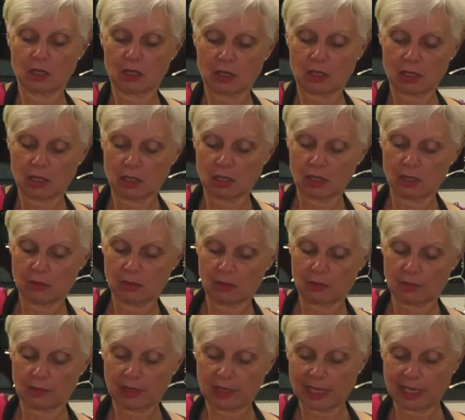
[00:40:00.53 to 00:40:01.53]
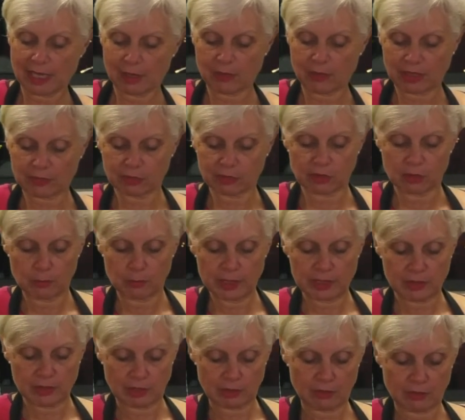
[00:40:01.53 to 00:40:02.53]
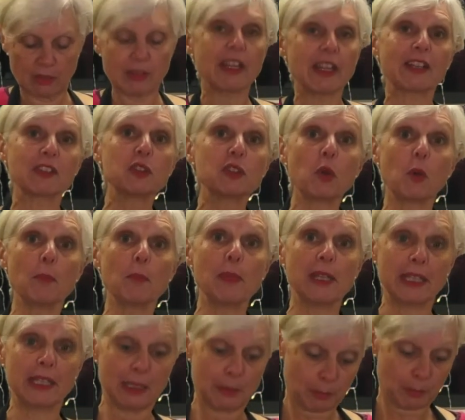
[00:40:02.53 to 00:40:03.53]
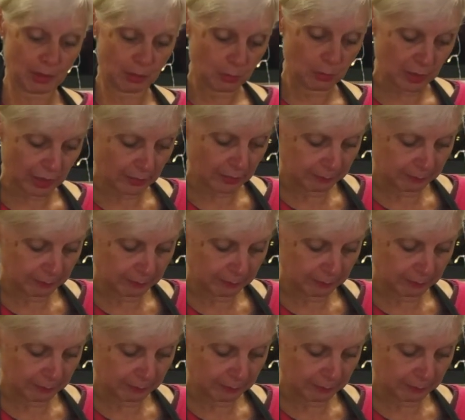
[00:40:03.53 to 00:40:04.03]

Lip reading: how that's going to be done. That's not me, by the way.